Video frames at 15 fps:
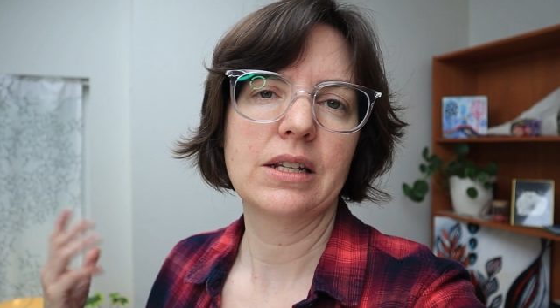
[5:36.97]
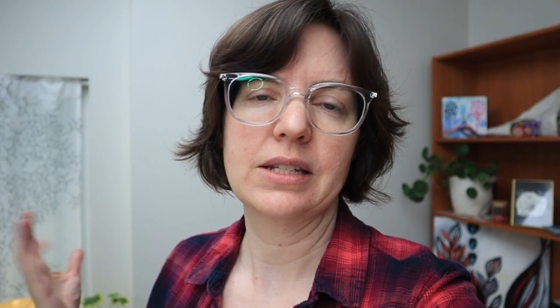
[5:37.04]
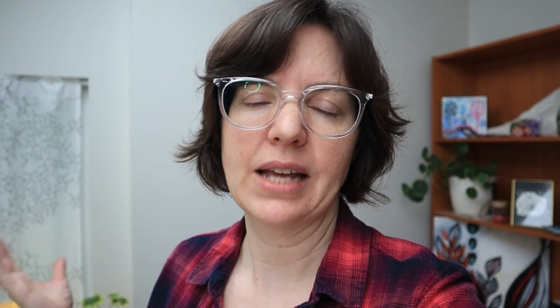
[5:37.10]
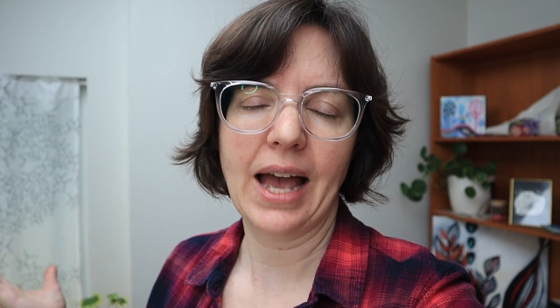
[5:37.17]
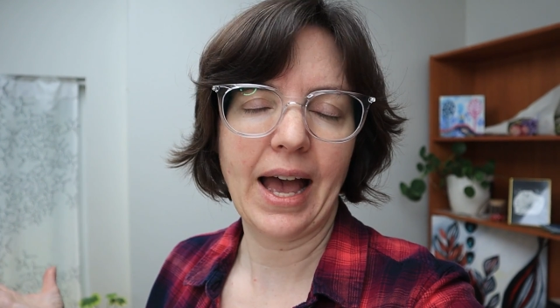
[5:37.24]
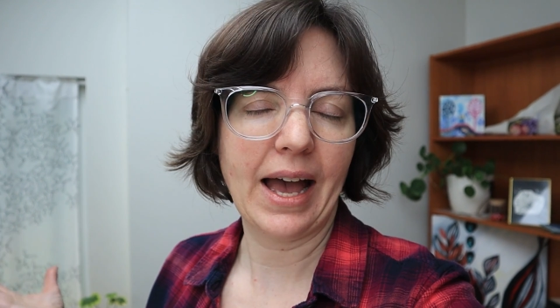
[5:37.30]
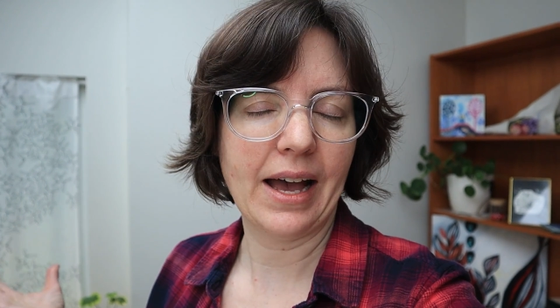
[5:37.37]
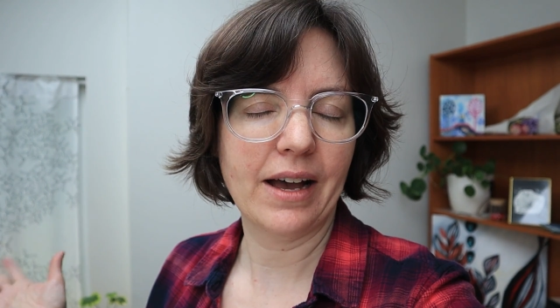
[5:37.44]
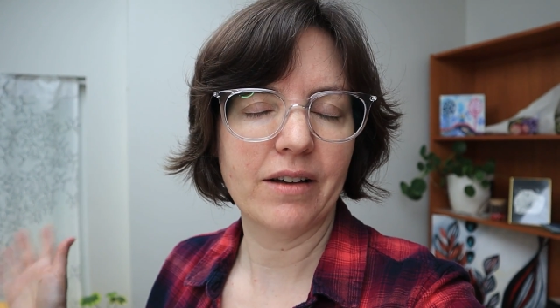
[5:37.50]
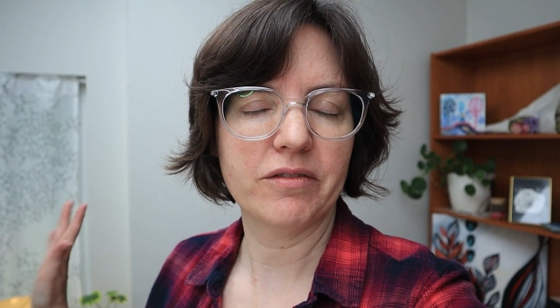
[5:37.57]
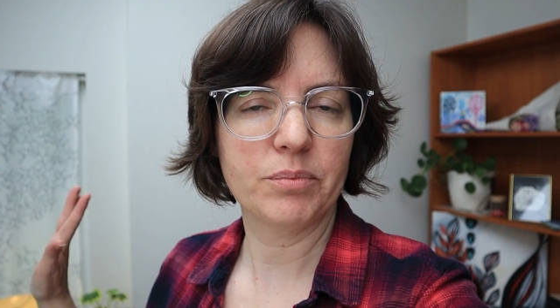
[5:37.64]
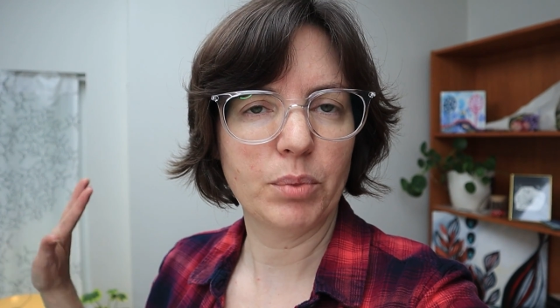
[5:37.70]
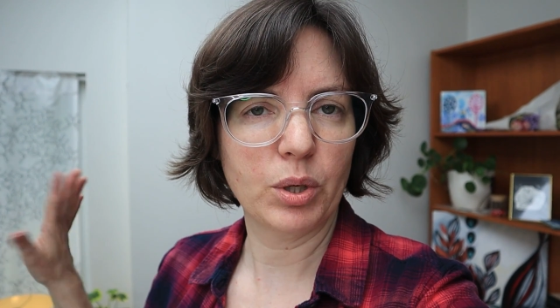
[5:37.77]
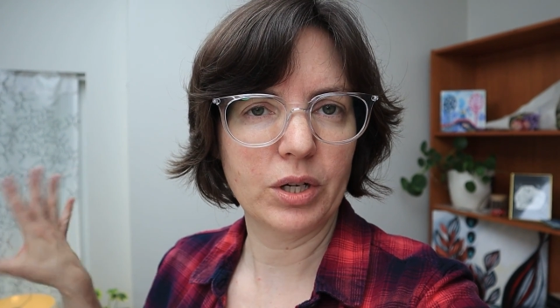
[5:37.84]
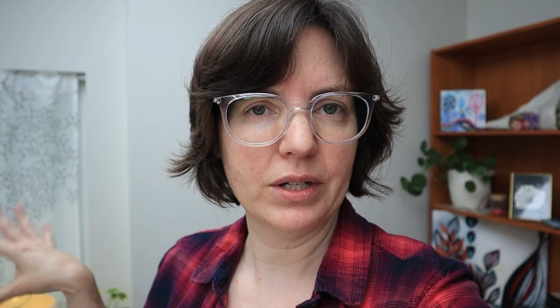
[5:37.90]
to
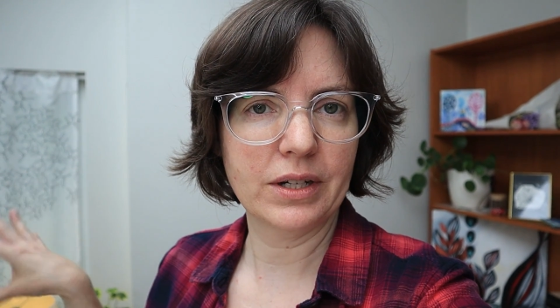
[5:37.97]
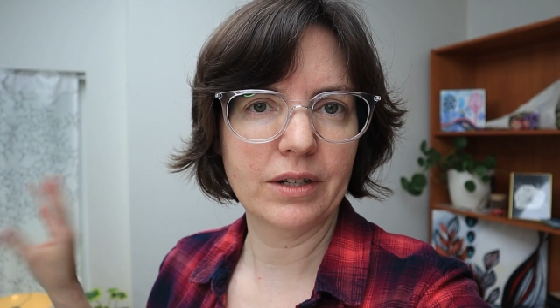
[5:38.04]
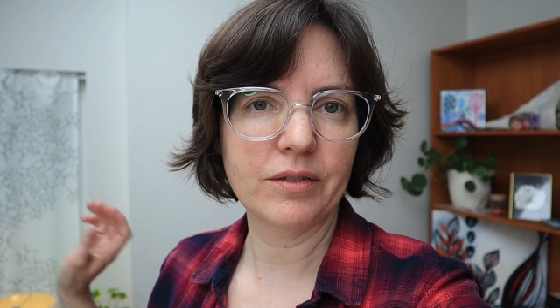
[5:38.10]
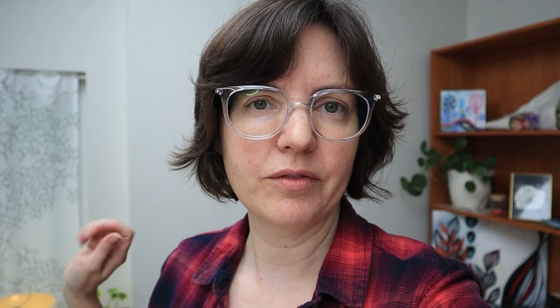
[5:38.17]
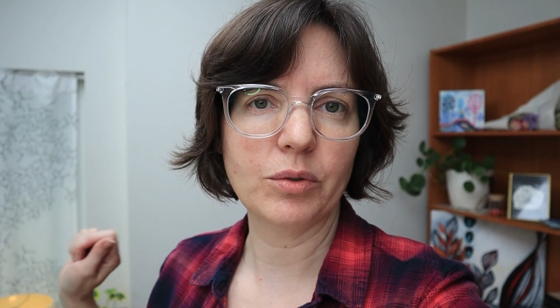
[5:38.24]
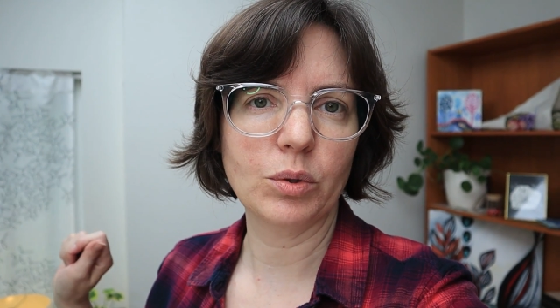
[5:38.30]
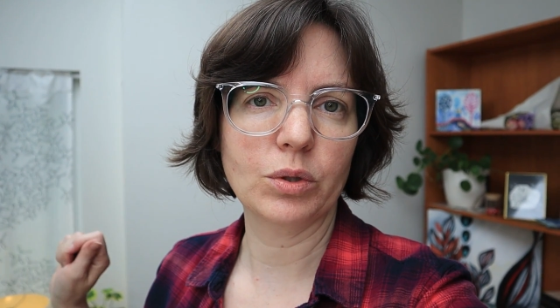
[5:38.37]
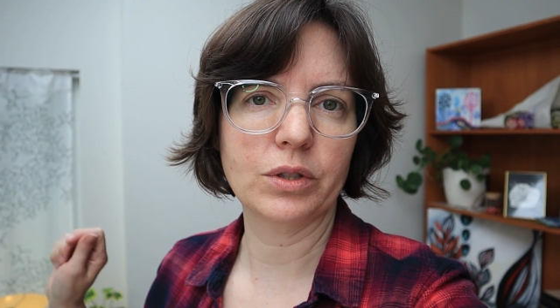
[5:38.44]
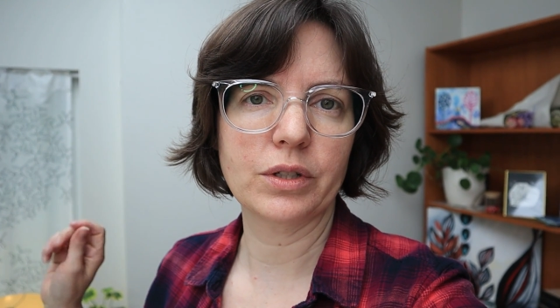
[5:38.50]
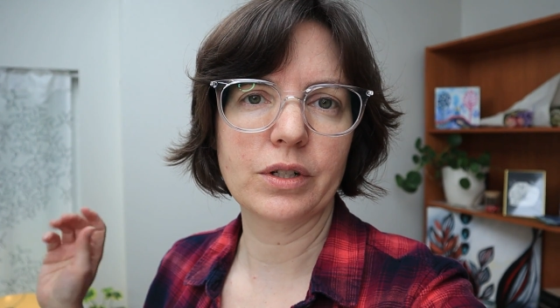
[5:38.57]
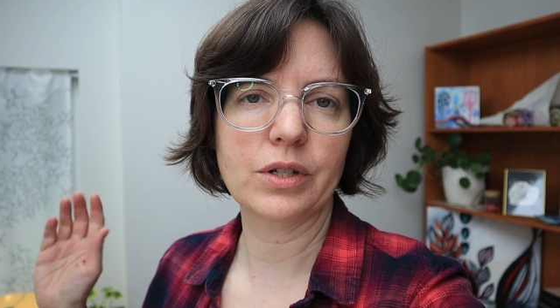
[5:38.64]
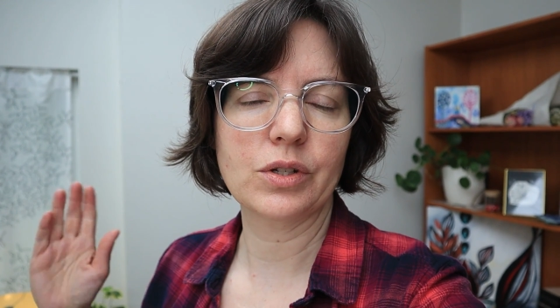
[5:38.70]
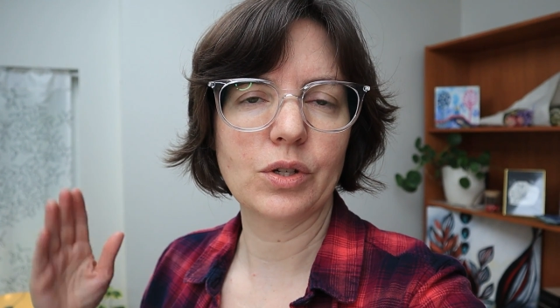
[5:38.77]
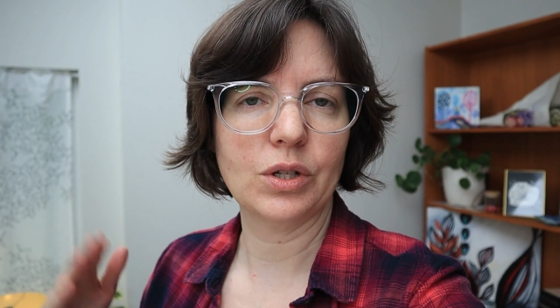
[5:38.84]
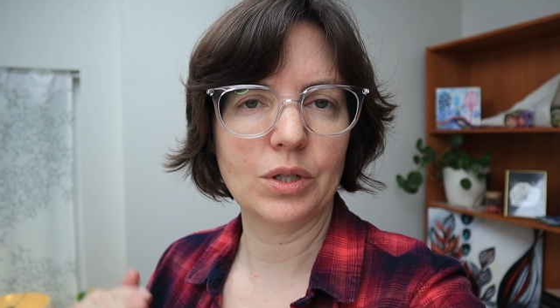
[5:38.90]
have, put it in a
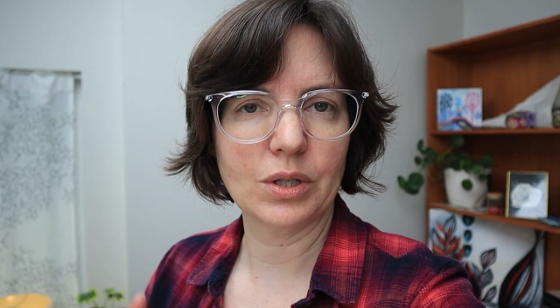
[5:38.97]
folder so